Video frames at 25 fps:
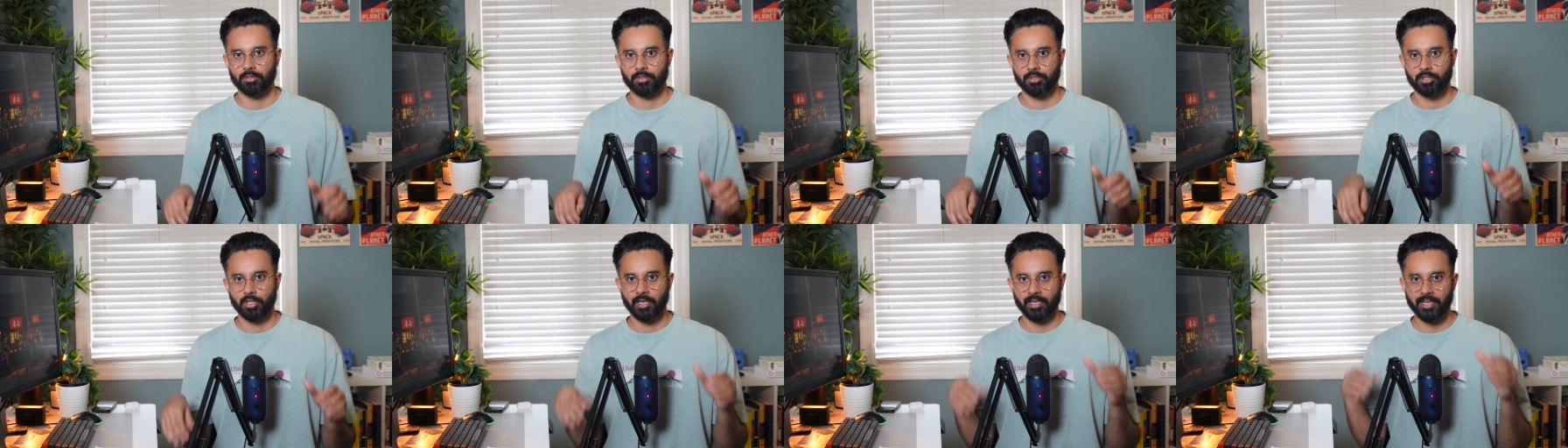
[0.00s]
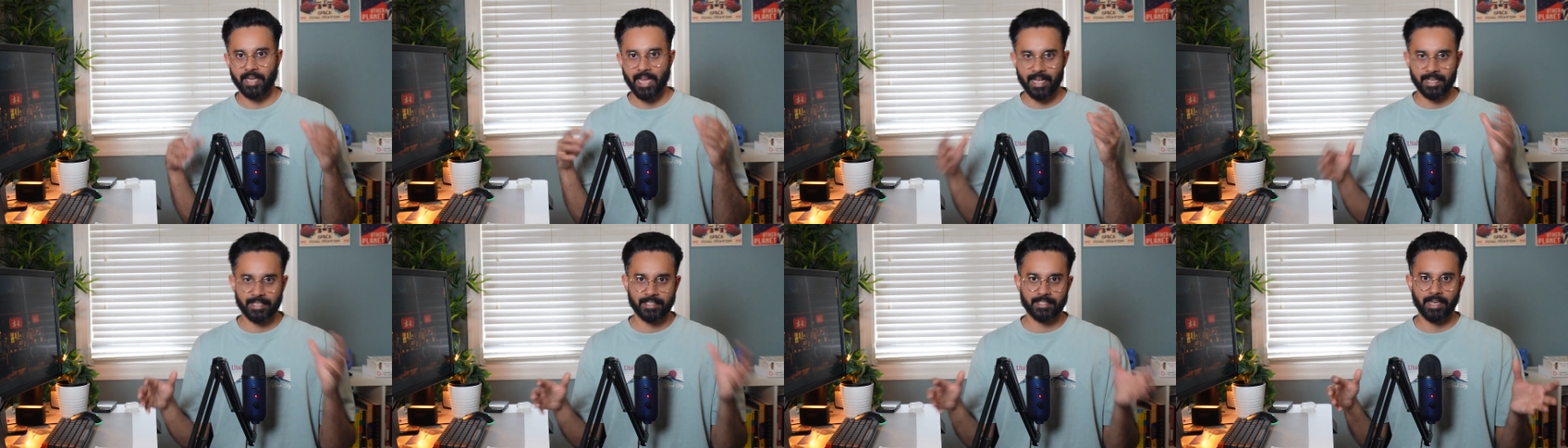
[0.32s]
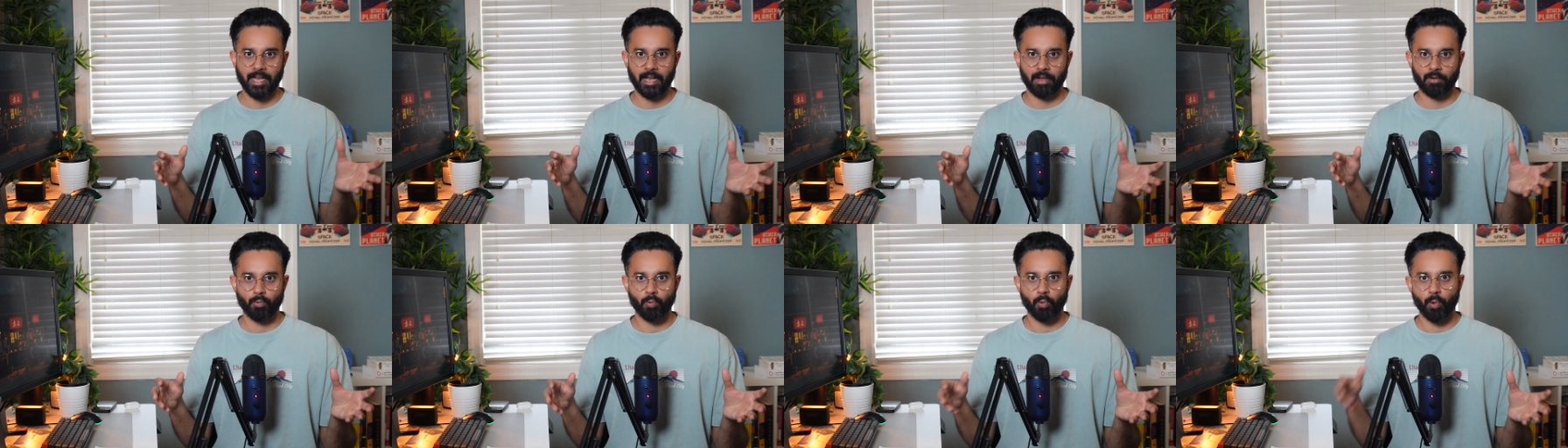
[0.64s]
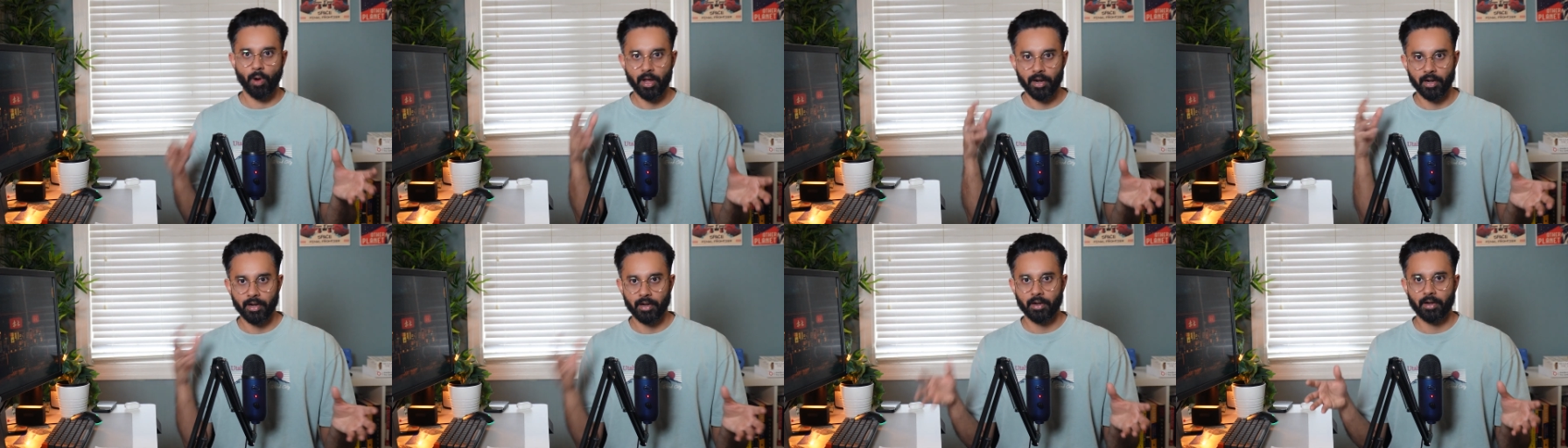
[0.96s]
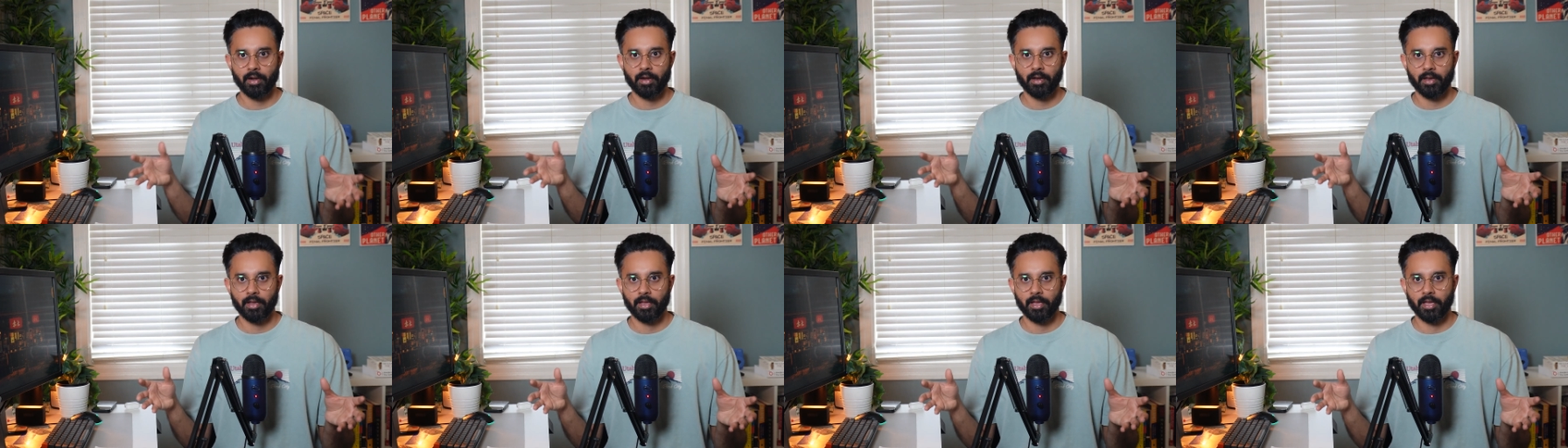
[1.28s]
the tech stack one
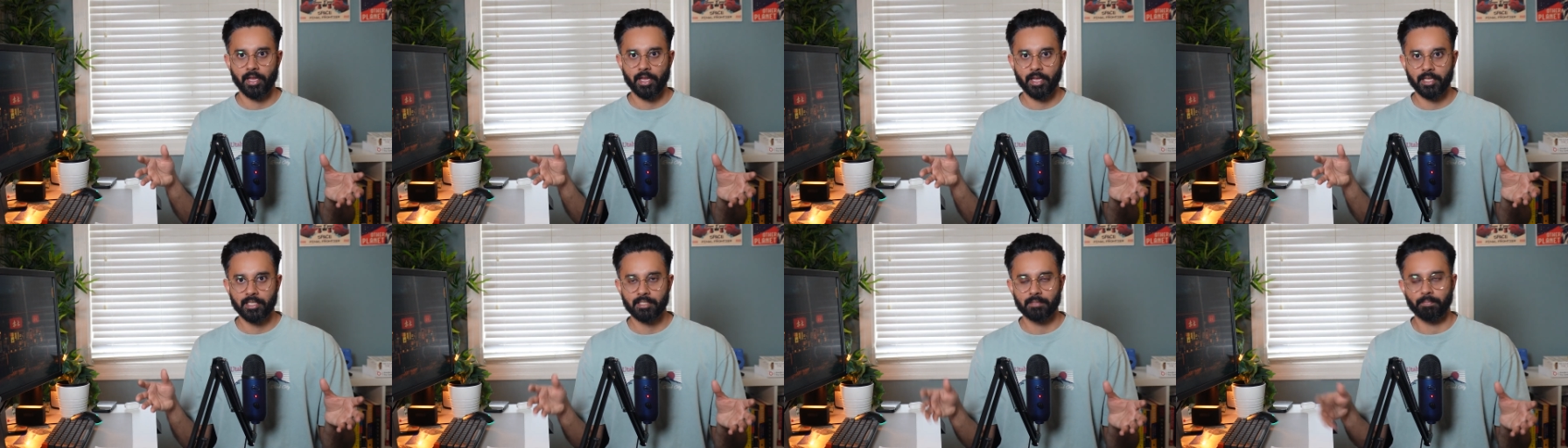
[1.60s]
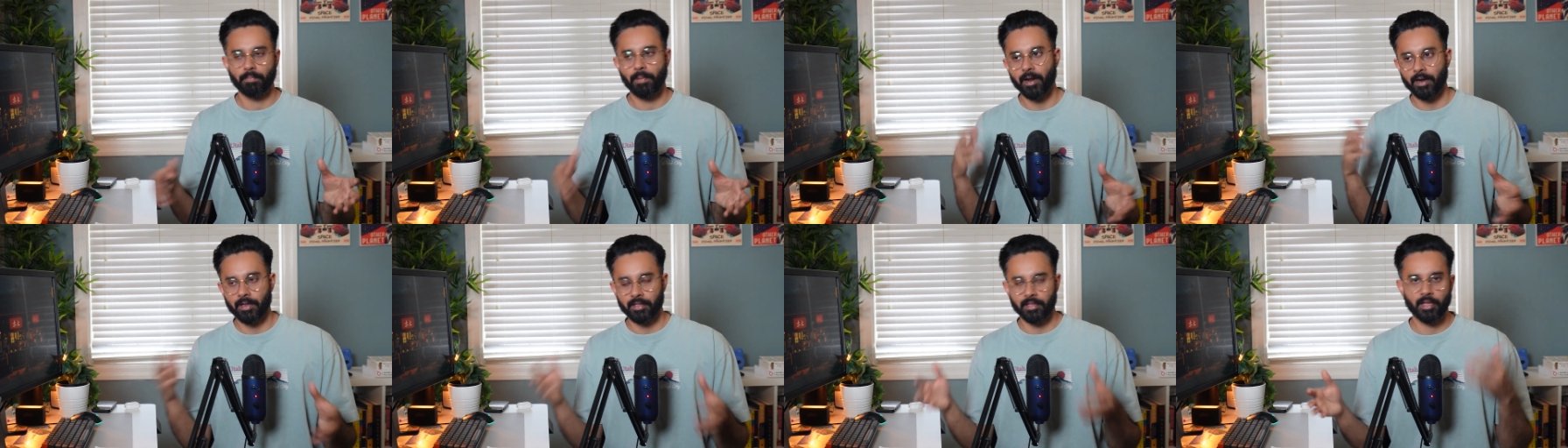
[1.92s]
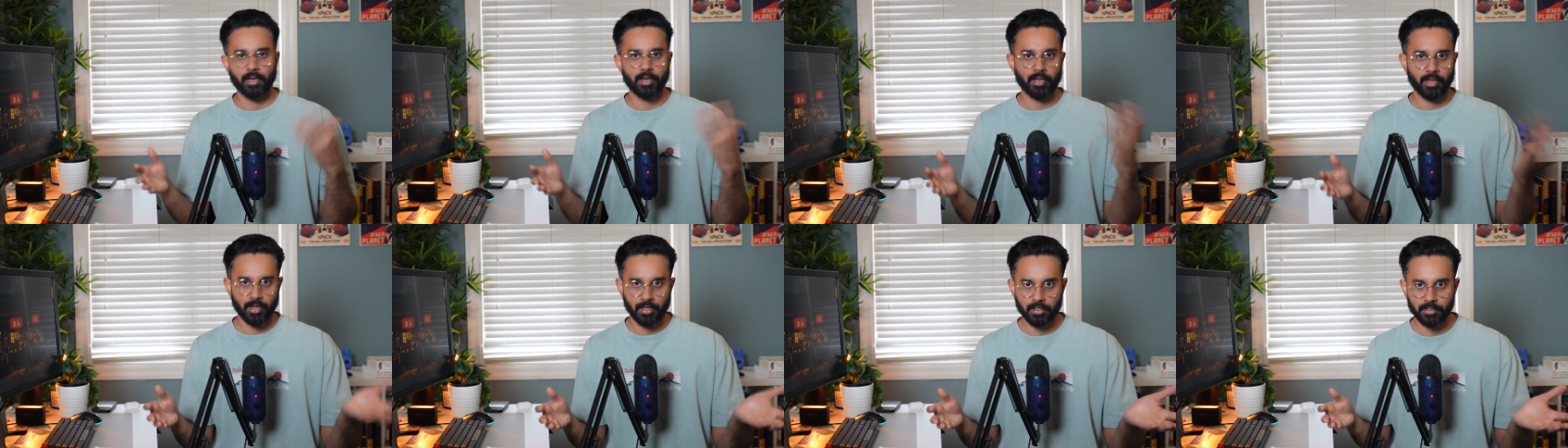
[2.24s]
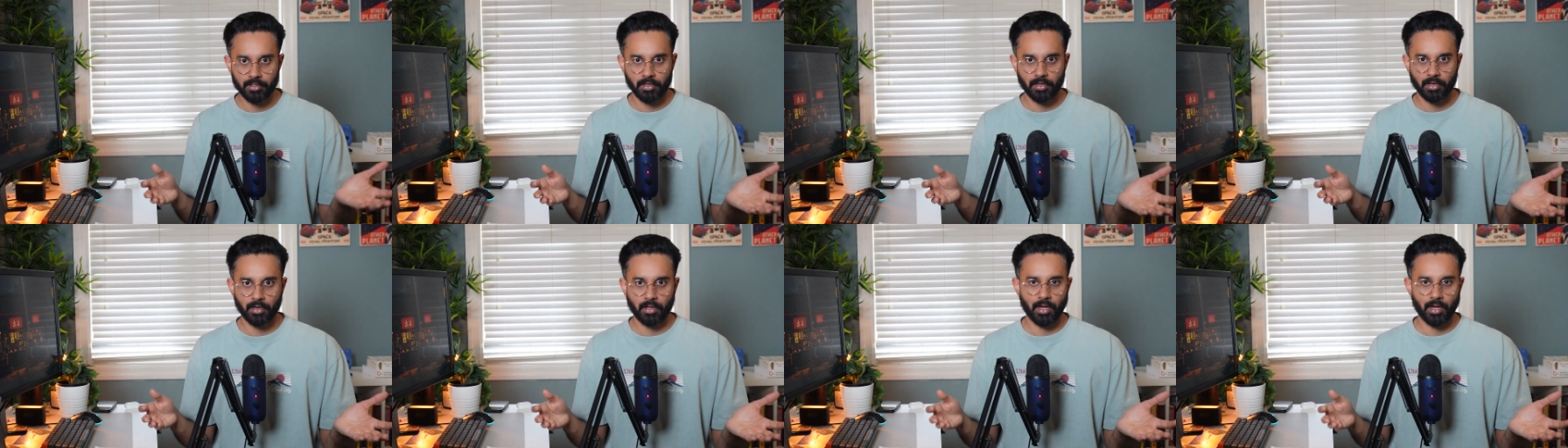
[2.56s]
is better than the other,